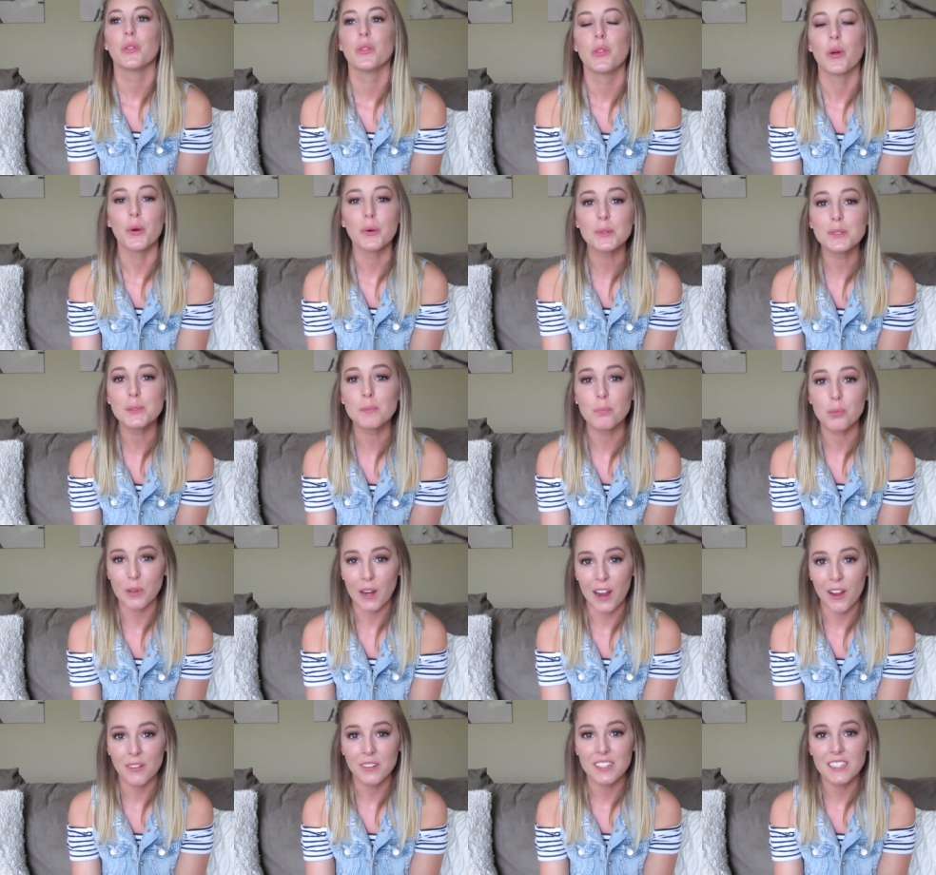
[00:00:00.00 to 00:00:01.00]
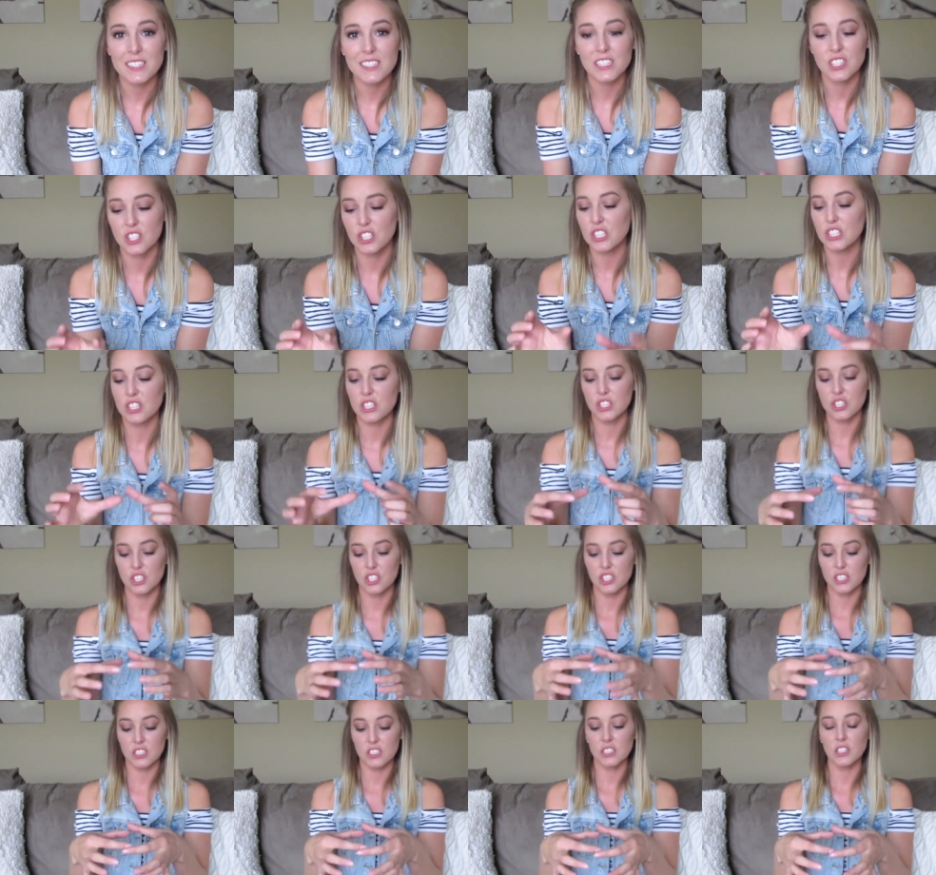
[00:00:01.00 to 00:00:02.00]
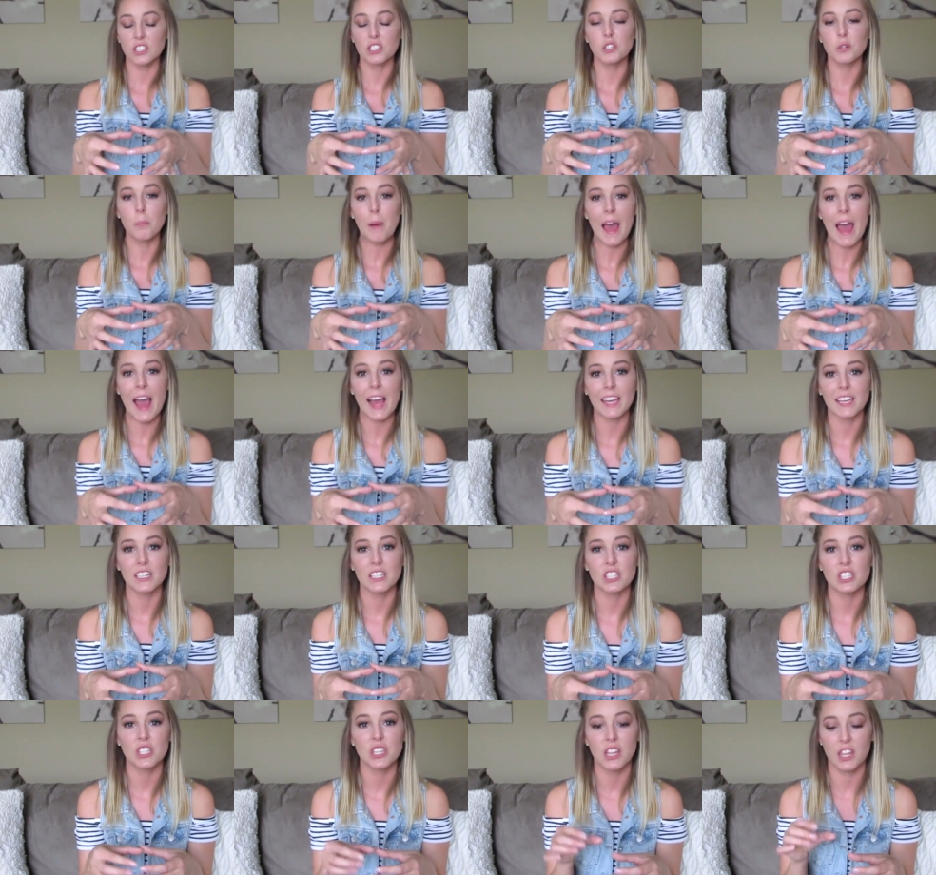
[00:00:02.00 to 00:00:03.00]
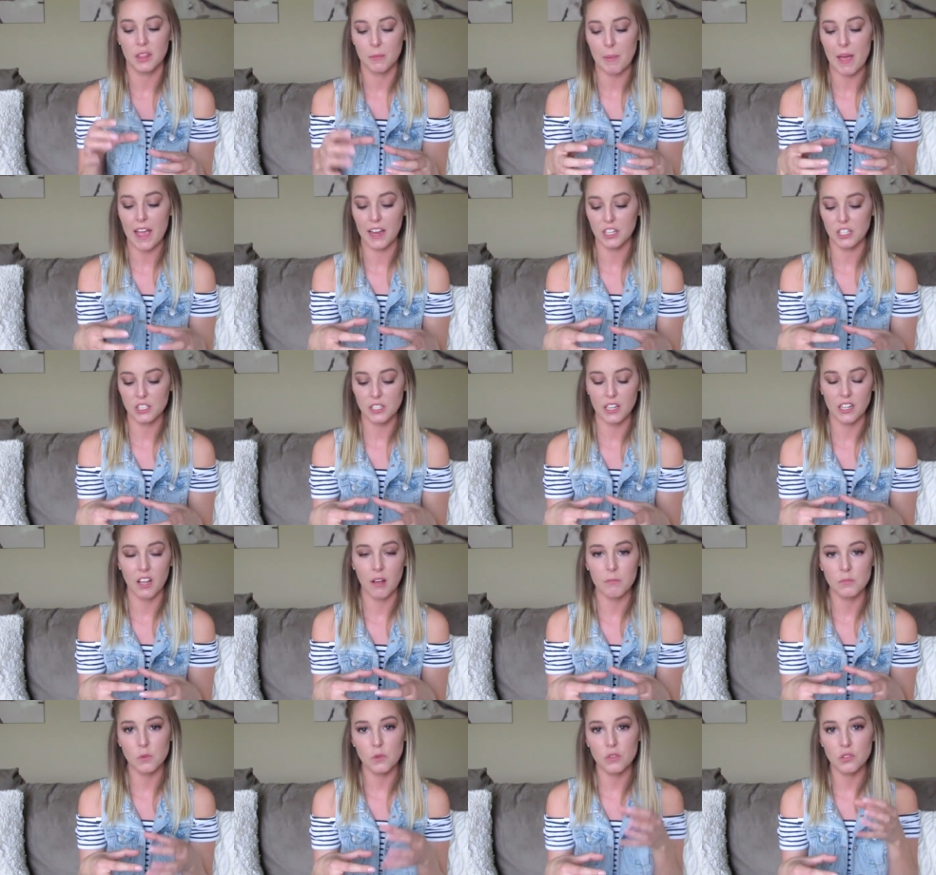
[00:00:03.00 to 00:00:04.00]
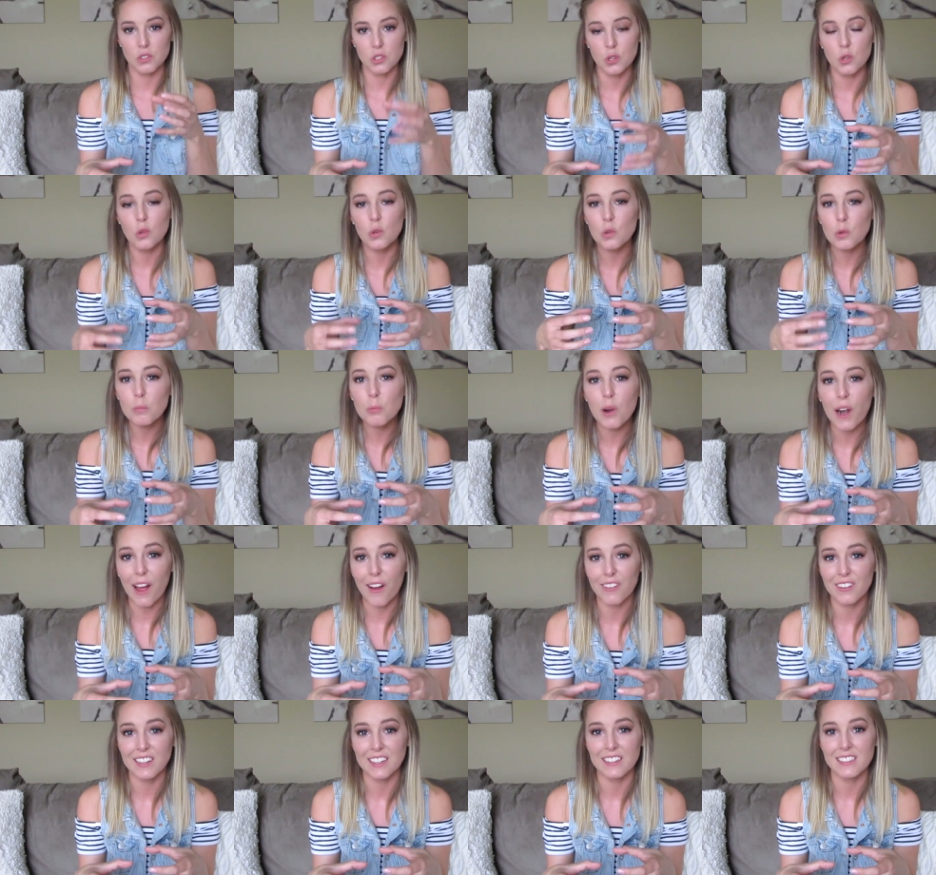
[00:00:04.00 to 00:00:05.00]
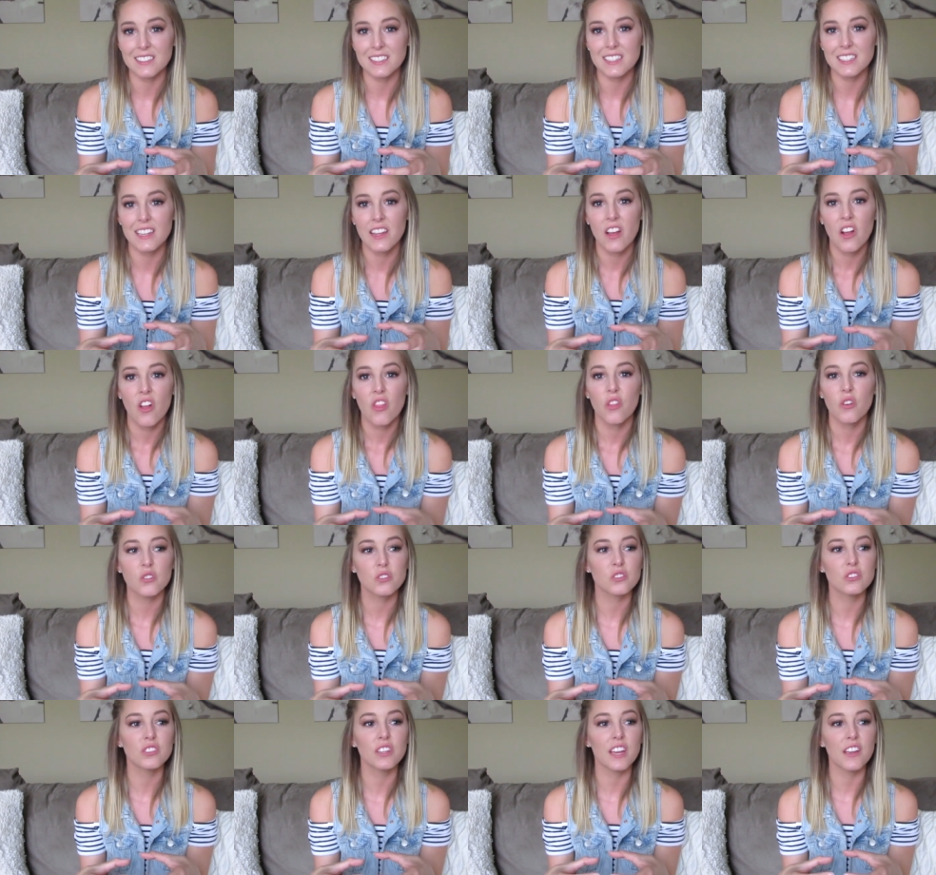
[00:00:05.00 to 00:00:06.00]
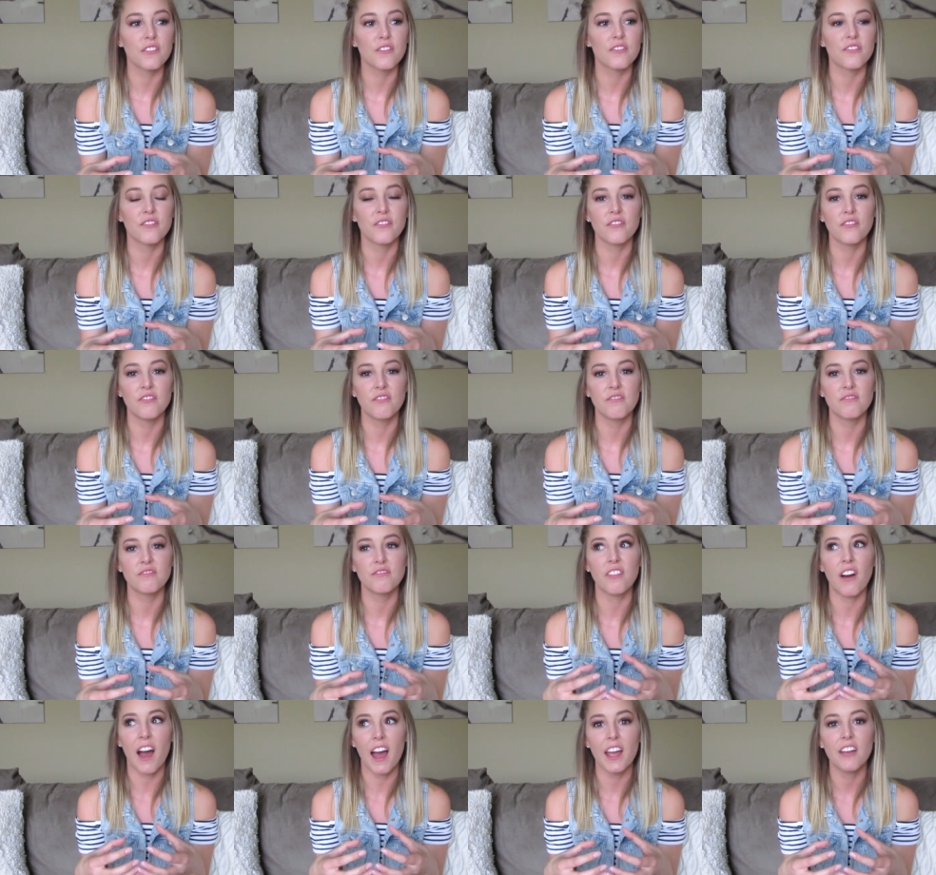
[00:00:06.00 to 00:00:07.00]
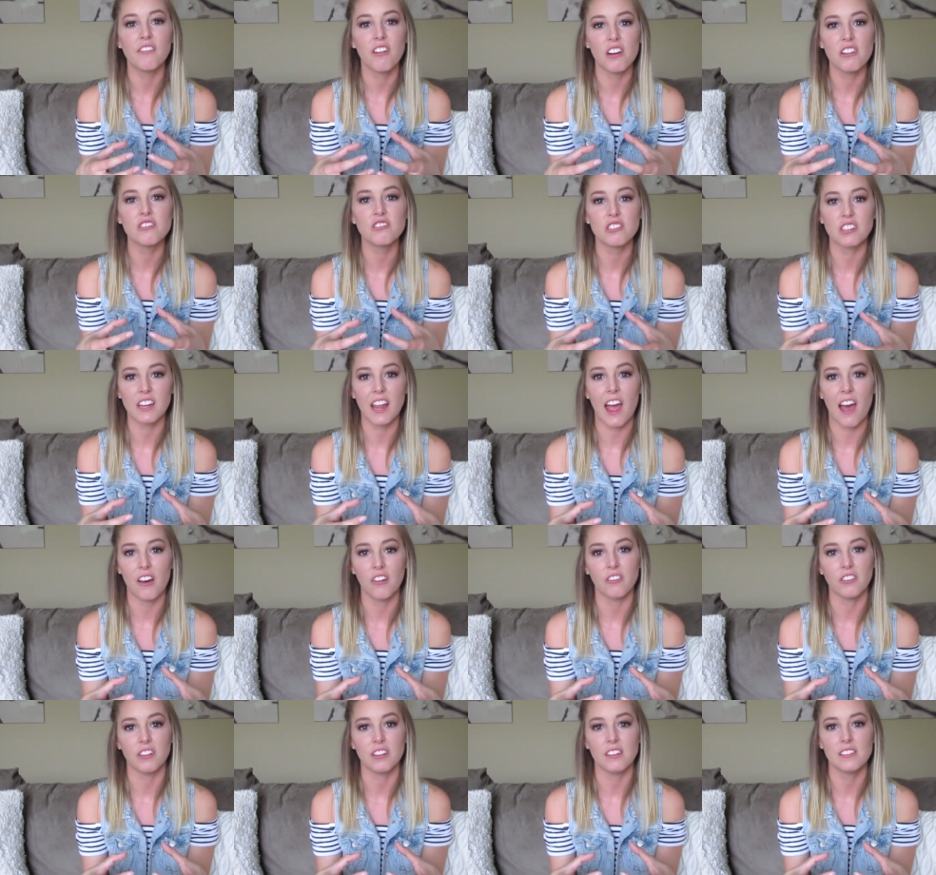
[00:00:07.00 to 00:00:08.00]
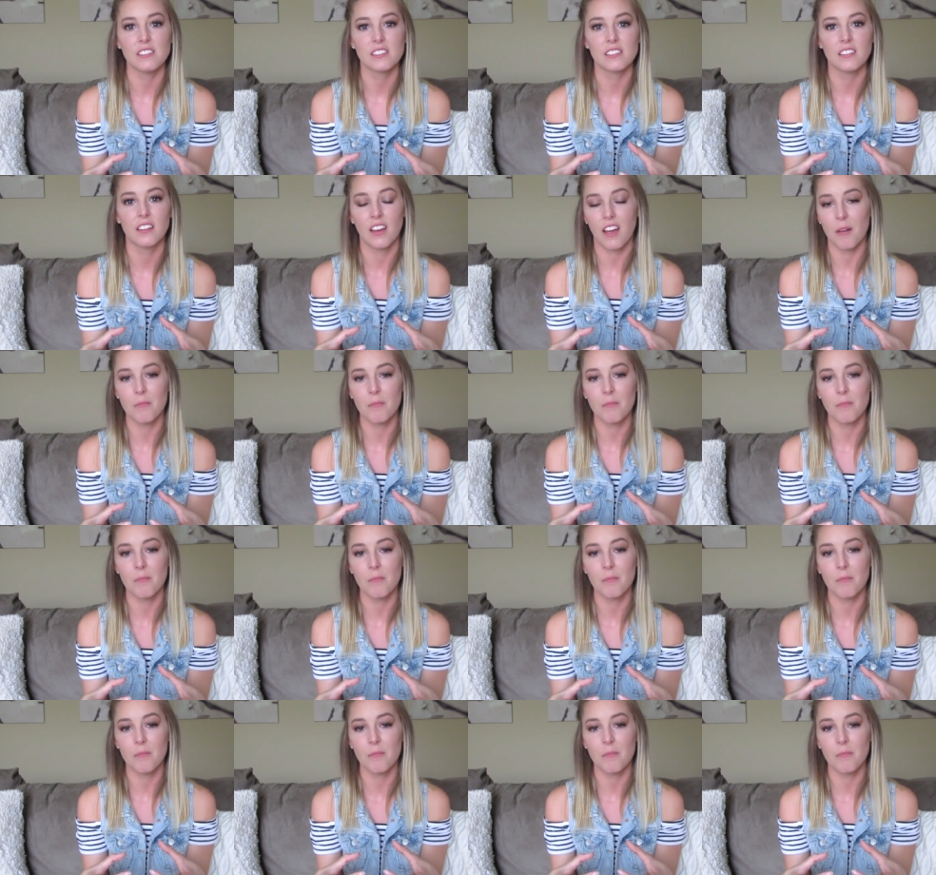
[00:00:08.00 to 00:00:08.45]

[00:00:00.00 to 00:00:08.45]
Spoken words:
Those brownies, just the little package, the package that comes with 2 brownies, those are like 500 calories.